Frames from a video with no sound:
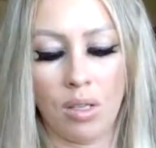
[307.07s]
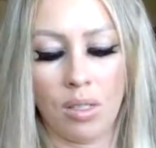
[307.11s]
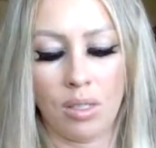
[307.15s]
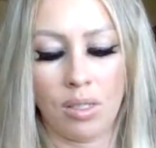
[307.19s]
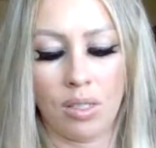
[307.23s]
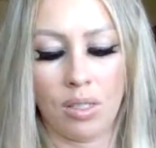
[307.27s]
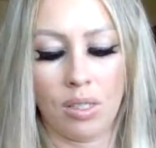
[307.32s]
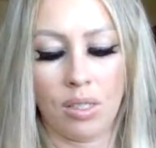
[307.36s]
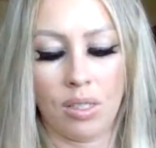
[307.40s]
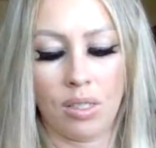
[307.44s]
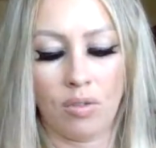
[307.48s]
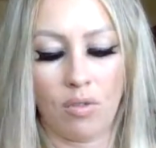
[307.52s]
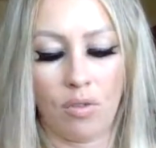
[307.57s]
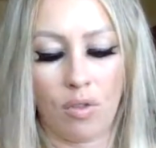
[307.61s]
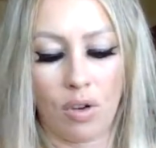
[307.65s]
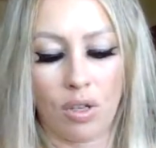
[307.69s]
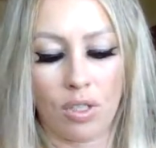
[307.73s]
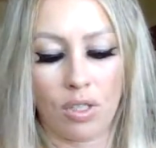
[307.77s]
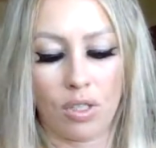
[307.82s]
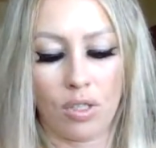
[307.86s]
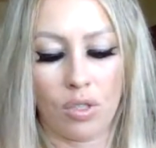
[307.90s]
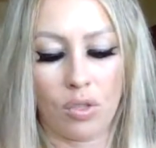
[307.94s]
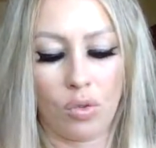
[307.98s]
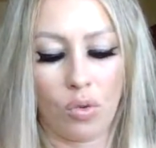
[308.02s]
This is for
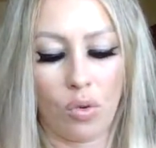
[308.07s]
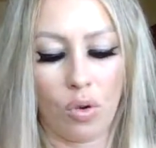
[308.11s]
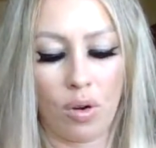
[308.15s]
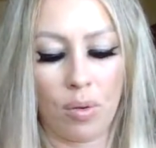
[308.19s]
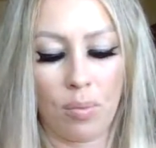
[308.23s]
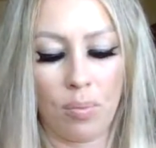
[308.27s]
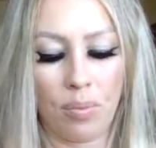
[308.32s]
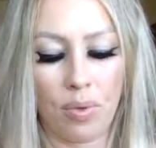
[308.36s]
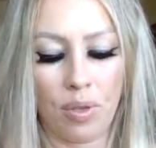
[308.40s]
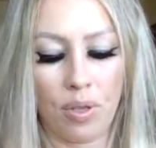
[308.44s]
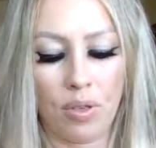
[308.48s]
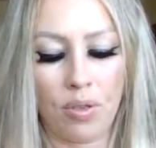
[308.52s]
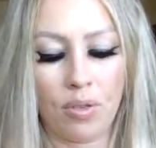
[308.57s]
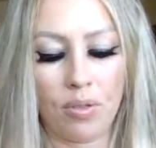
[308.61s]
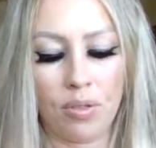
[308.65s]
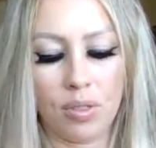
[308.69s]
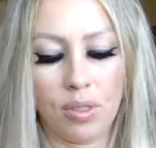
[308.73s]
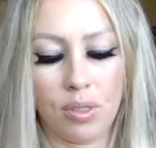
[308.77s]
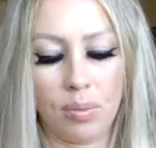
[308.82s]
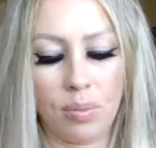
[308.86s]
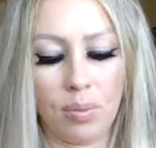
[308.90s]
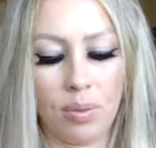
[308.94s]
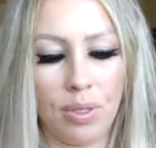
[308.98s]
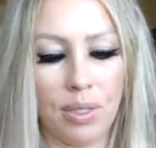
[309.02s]

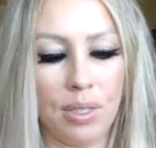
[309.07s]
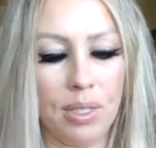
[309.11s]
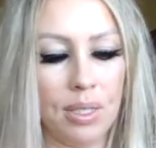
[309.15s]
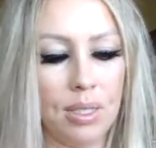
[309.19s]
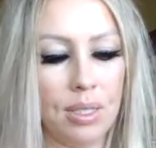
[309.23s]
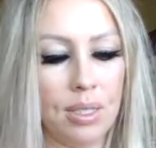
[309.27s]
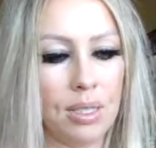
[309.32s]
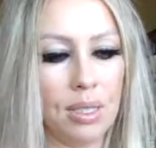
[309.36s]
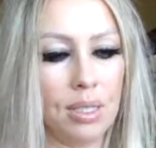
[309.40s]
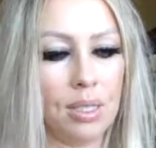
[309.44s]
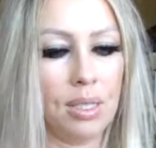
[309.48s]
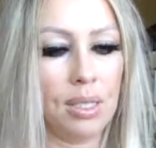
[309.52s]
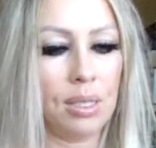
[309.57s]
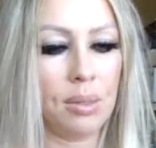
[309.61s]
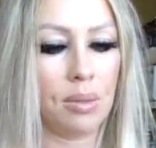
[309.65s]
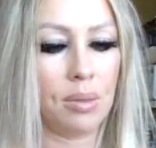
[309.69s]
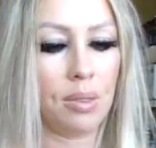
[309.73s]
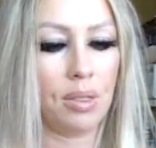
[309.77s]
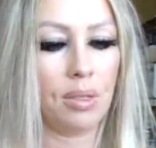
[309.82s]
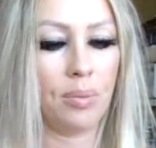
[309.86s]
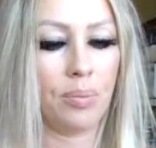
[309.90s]
Scorpios, please.